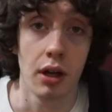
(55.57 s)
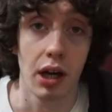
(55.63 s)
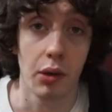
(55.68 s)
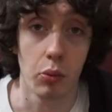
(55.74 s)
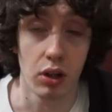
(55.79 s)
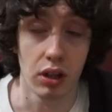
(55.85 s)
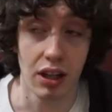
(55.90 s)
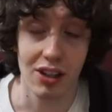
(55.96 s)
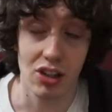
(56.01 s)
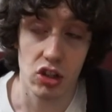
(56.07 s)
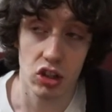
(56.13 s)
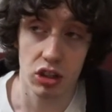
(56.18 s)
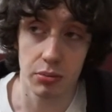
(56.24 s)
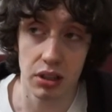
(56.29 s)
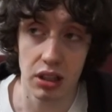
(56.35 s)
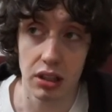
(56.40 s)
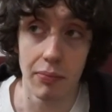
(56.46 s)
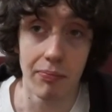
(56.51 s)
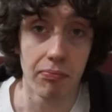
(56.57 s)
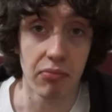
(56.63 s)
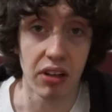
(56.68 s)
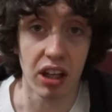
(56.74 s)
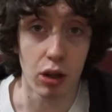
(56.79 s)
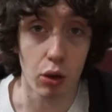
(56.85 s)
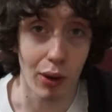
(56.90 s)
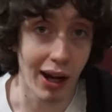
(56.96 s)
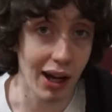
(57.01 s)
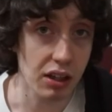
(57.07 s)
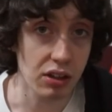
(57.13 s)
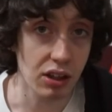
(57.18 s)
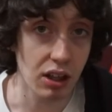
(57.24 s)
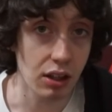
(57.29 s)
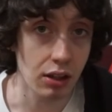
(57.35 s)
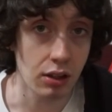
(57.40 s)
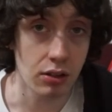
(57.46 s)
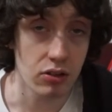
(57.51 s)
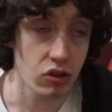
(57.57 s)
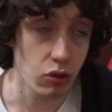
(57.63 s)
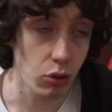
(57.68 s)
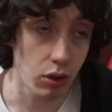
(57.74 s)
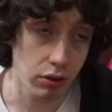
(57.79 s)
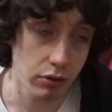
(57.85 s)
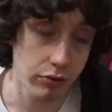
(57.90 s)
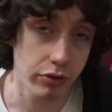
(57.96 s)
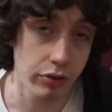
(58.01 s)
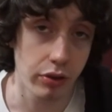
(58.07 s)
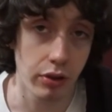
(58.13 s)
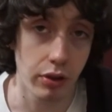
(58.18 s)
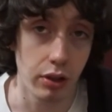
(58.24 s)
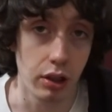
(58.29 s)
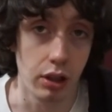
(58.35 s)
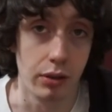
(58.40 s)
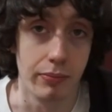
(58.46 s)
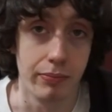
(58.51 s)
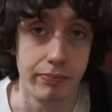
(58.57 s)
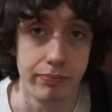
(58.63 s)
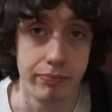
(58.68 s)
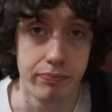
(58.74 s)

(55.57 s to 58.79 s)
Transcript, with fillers: I want to actually be interacting, sort of, uh,